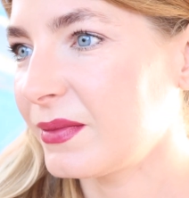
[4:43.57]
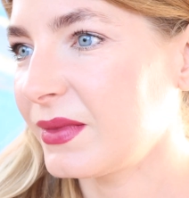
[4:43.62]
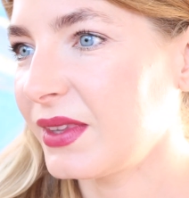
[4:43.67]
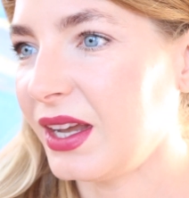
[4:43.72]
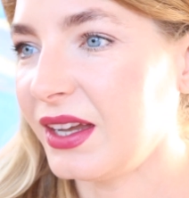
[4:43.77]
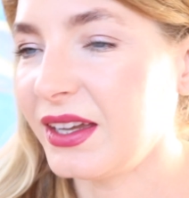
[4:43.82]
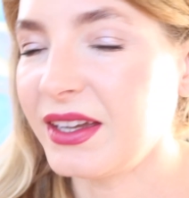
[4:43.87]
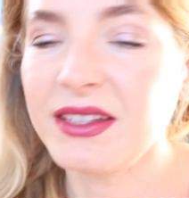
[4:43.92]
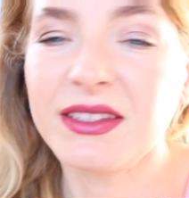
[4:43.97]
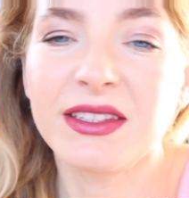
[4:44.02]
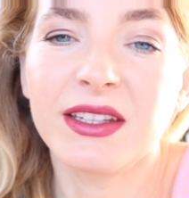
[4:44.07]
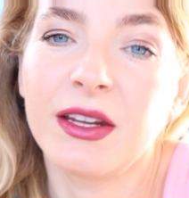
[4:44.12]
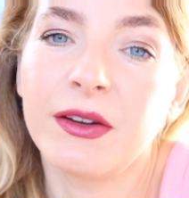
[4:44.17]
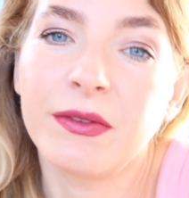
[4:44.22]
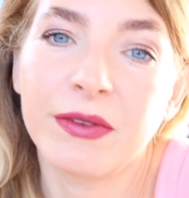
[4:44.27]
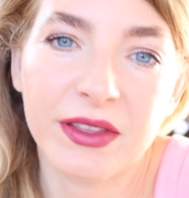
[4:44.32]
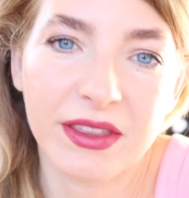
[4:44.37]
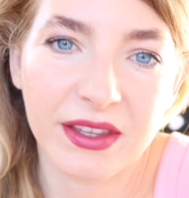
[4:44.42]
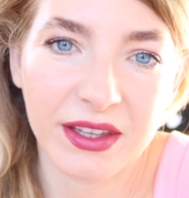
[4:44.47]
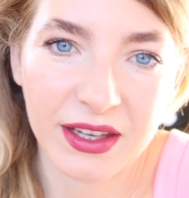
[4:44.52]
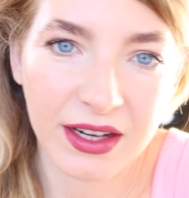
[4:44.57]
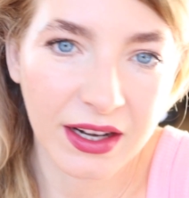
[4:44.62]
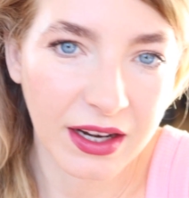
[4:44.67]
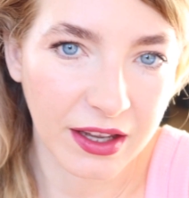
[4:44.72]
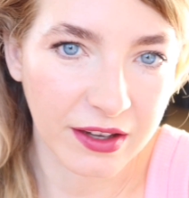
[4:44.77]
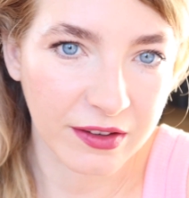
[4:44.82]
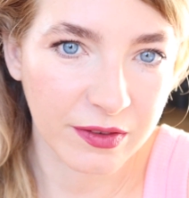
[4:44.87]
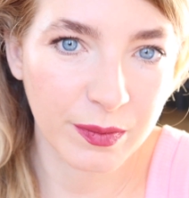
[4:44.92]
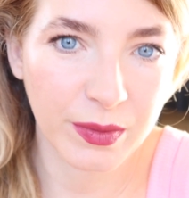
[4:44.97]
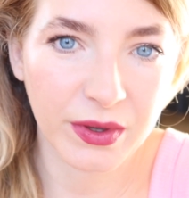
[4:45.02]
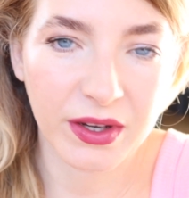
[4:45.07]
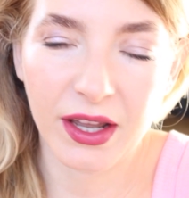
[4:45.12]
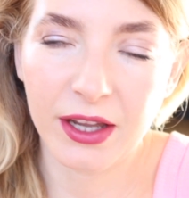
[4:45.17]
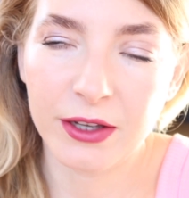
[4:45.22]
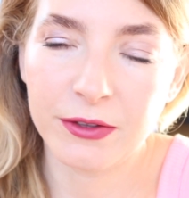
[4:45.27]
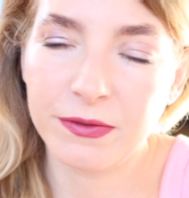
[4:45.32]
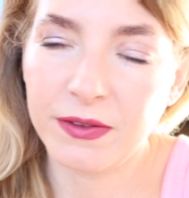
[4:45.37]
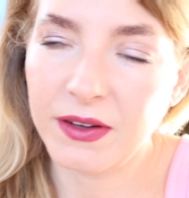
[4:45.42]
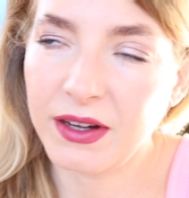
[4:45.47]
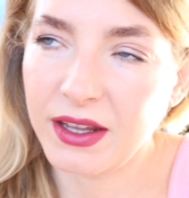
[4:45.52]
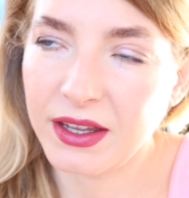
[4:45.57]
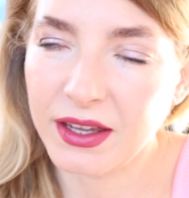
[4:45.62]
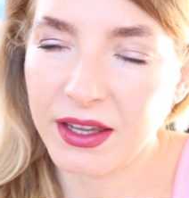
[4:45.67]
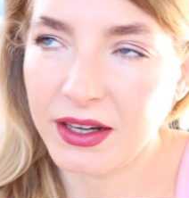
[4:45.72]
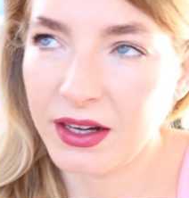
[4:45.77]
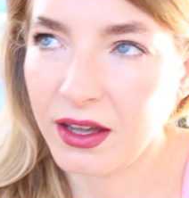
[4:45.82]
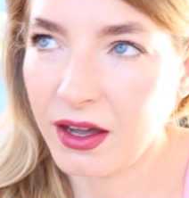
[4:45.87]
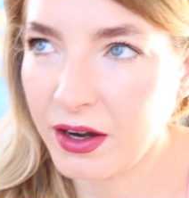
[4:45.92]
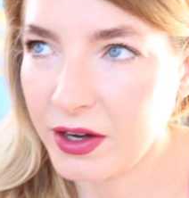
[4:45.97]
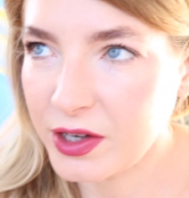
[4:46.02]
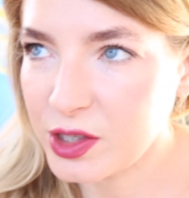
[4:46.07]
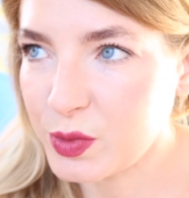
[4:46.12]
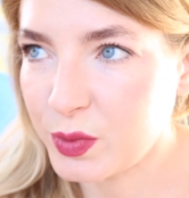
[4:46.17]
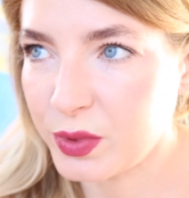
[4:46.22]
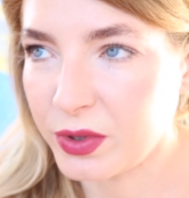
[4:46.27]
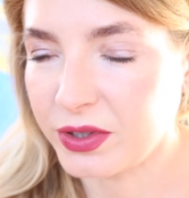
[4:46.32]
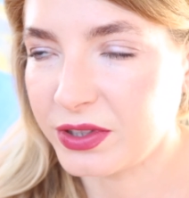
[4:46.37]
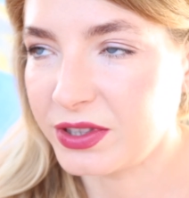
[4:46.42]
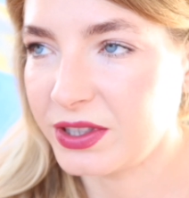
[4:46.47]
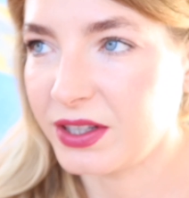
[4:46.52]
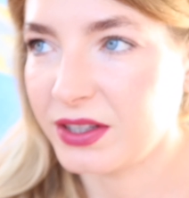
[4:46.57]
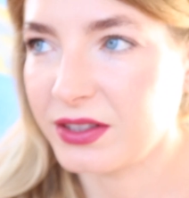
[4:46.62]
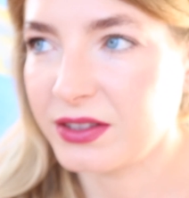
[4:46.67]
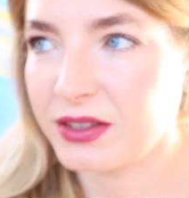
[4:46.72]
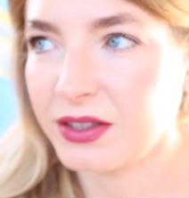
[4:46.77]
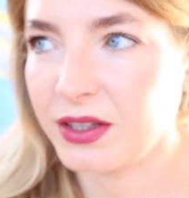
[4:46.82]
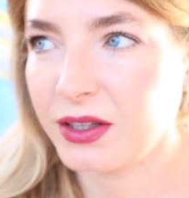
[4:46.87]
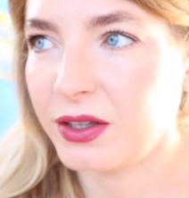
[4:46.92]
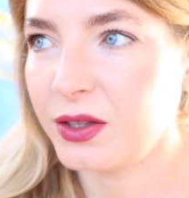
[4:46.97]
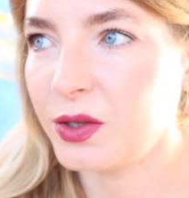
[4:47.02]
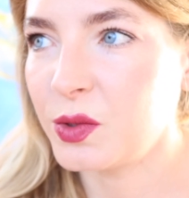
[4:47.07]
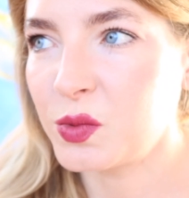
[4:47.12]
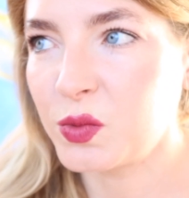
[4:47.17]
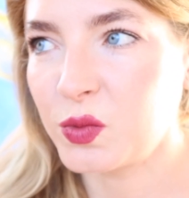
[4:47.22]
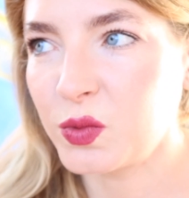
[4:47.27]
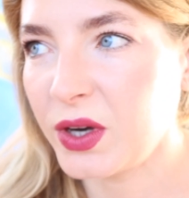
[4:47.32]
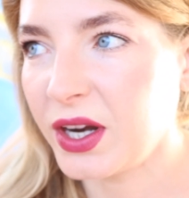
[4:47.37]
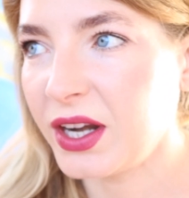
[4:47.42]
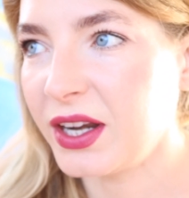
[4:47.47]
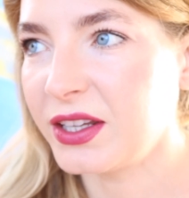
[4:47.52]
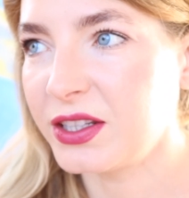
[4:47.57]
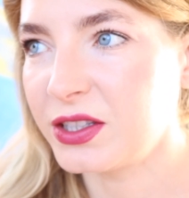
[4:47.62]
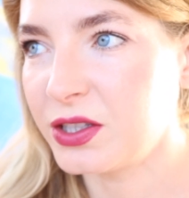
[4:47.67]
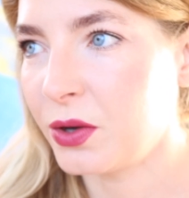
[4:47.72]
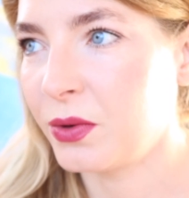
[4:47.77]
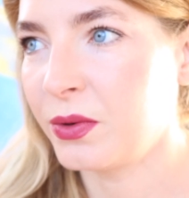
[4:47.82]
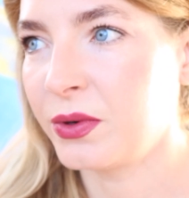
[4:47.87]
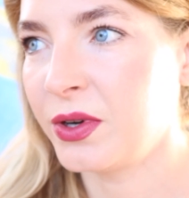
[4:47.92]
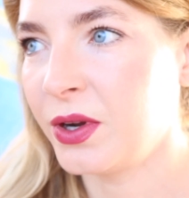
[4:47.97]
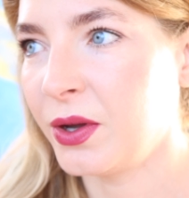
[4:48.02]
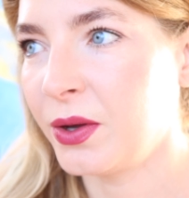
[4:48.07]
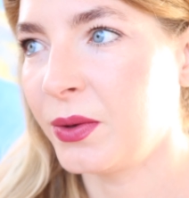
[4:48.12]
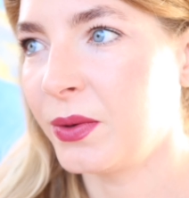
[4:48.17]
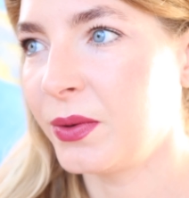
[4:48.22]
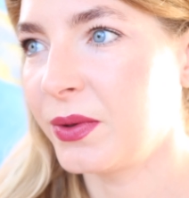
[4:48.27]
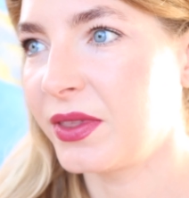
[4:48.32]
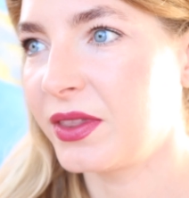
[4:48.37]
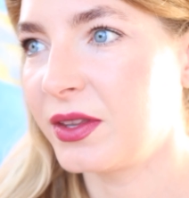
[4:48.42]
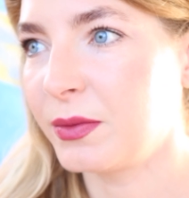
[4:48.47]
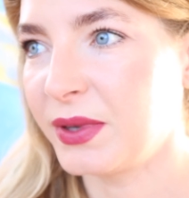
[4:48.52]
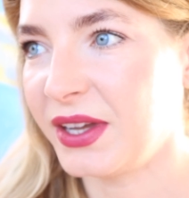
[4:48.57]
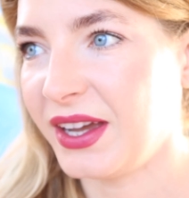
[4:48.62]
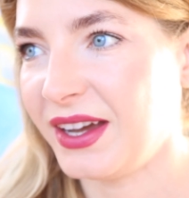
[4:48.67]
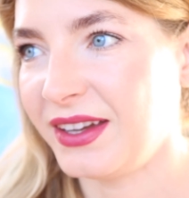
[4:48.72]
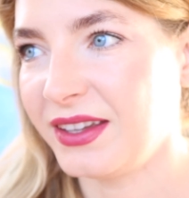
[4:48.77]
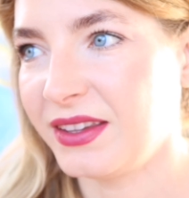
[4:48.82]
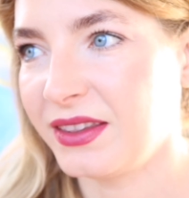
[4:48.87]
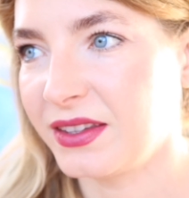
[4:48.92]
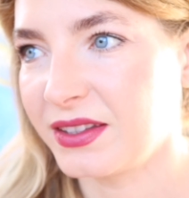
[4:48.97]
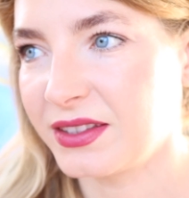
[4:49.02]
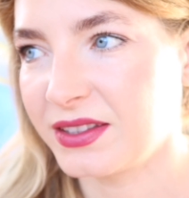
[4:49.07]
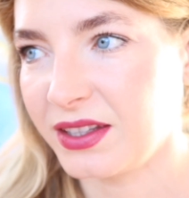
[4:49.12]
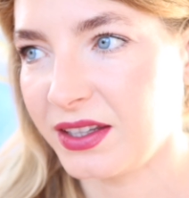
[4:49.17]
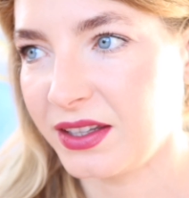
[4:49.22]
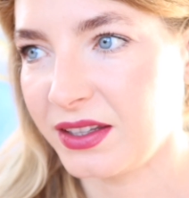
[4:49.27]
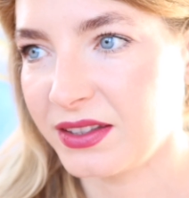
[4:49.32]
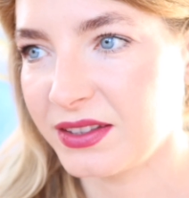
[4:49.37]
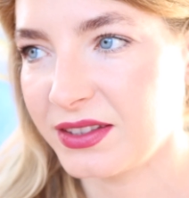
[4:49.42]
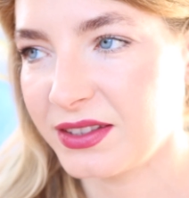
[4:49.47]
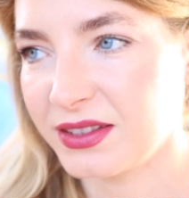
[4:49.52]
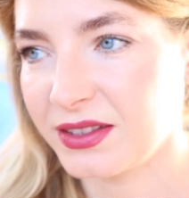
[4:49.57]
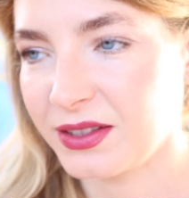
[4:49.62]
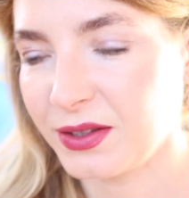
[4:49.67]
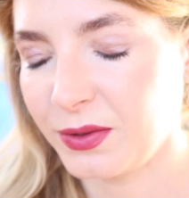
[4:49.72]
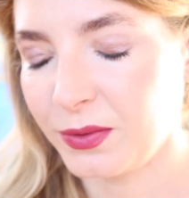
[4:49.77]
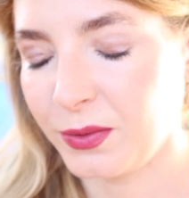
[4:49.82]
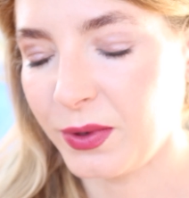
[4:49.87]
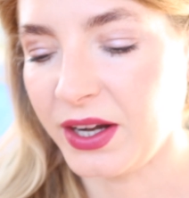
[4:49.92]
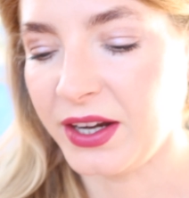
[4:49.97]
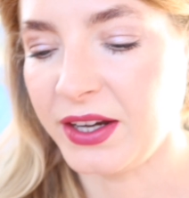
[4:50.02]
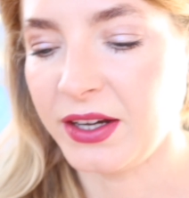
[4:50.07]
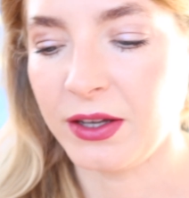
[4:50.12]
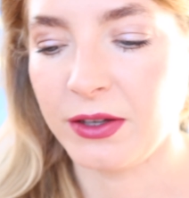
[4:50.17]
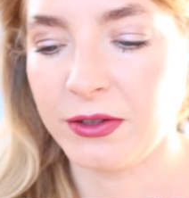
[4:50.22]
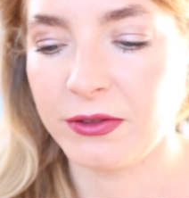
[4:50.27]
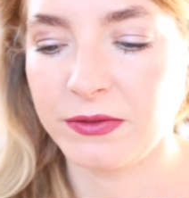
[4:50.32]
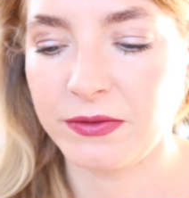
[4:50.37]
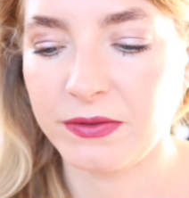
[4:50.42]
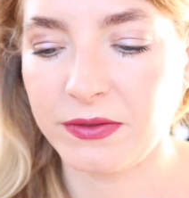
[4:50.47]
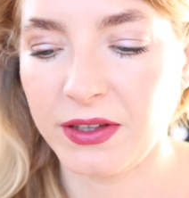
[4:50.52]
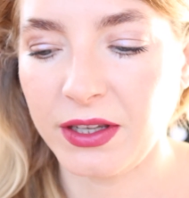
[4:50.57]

I guess in everything in life, but I feel like in art projects, you really don't know the behind the scenes well enough.